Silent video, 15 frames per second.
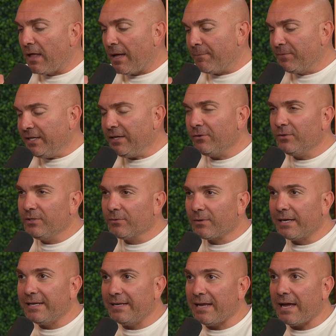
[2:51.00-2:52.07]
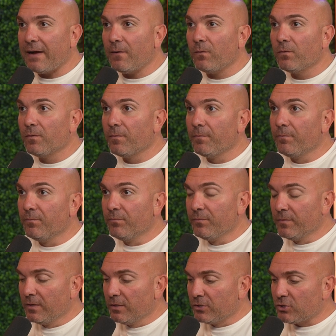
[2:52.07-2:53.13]
I'm telling you right now,
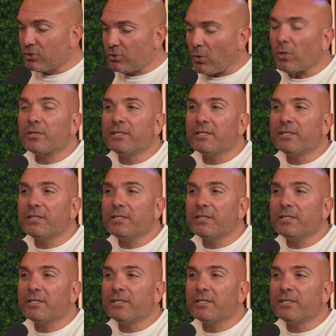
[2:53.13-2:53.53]
start